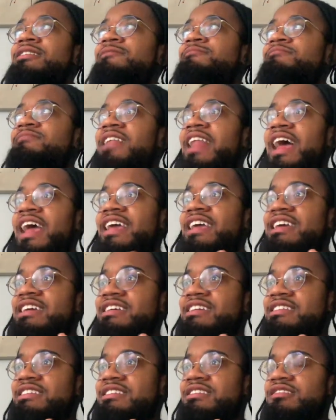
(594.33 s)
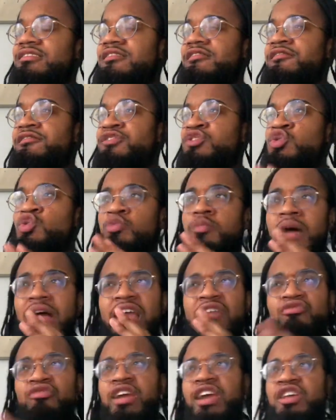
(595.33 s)
like, do my
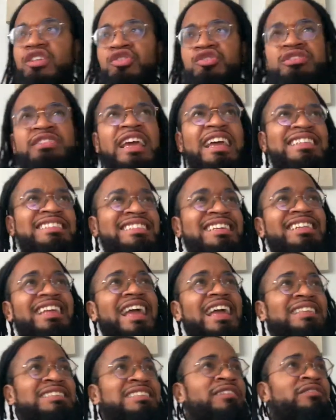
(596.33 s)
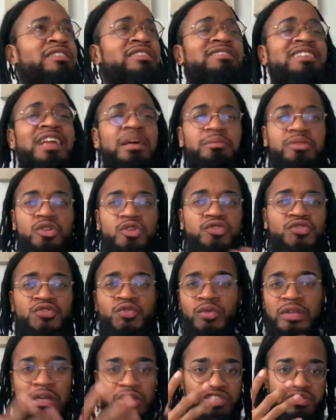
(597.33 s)
regular day-to-day activities that I'm used to
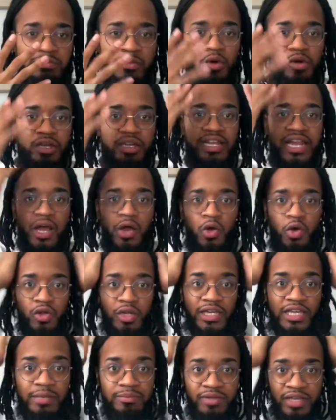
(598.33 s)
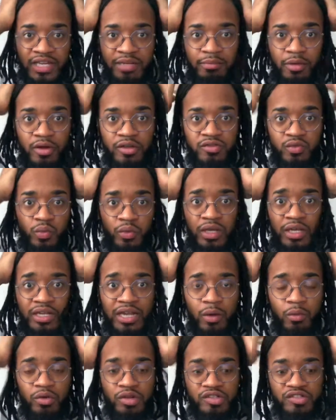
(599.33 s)
without smoking now. All I keep thinking about is weed.
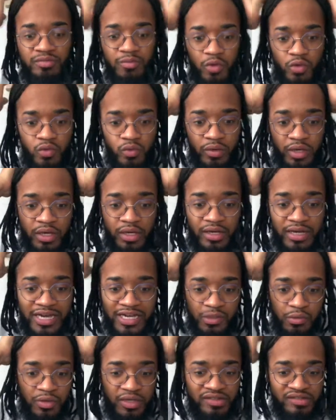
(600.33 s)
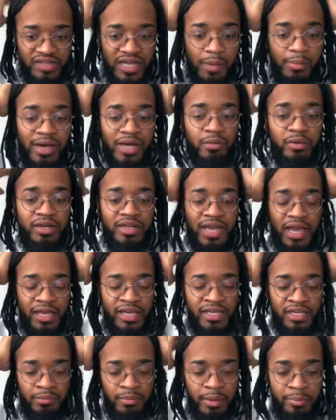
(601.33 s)
I want to smoke weed. How do I stop? How do I not
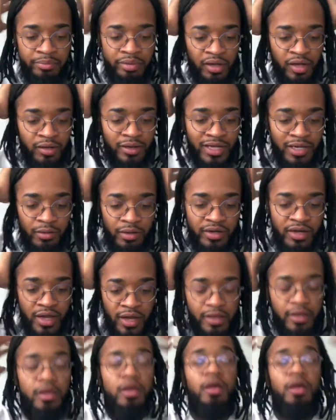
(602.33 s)
hit up my plug? How do I not?